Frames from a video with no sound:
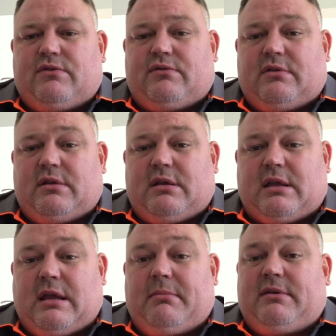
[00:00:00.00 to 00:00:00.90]

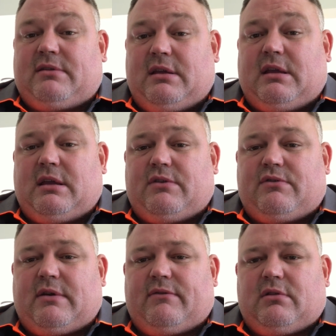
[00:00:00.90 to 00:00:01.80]
and
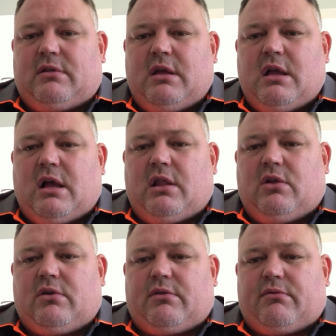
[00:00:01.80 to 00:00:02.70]
travel
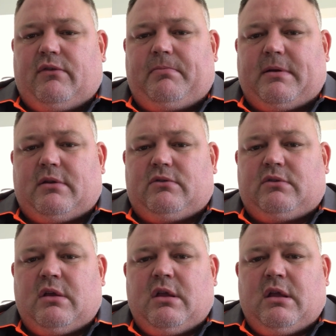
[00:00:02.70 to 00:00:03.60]
along the roof panels,
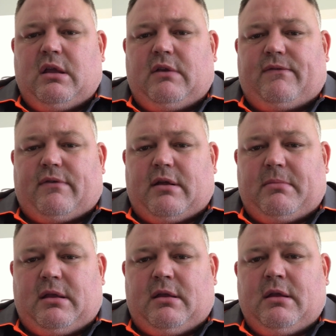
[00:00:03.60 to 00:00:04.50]
in
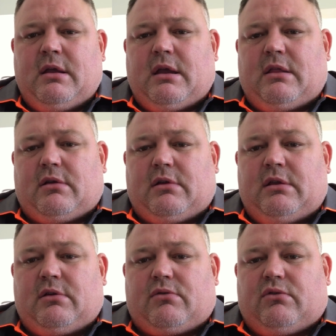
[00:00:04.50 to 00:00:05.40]
framing and
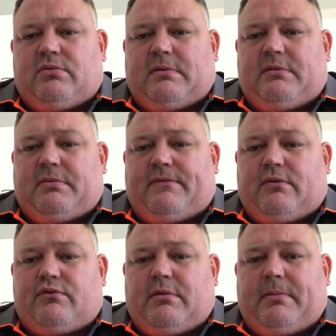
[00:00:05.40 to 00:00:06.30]
in the crawl space
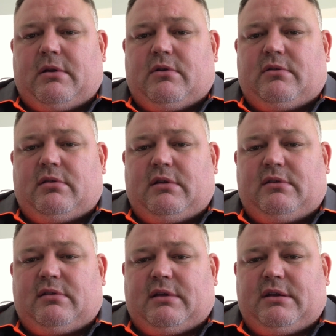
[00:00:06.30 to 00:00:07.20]
before dripping onto the
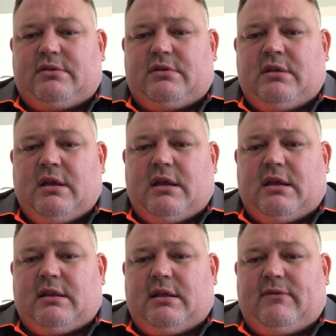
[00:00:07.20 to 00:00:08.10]
insulation
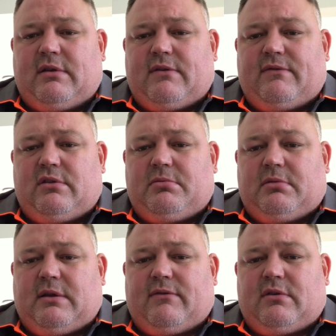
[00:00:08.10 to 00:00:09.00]
and leaving a
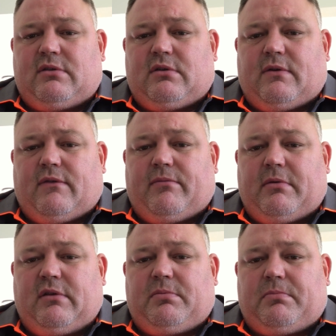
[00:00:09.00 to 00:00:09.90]
visible evidence of
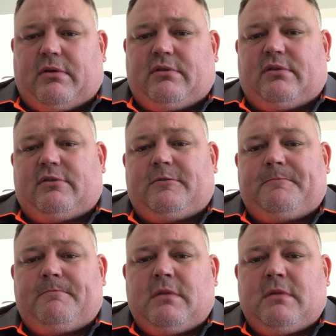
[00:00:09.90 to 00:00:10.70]
its presence.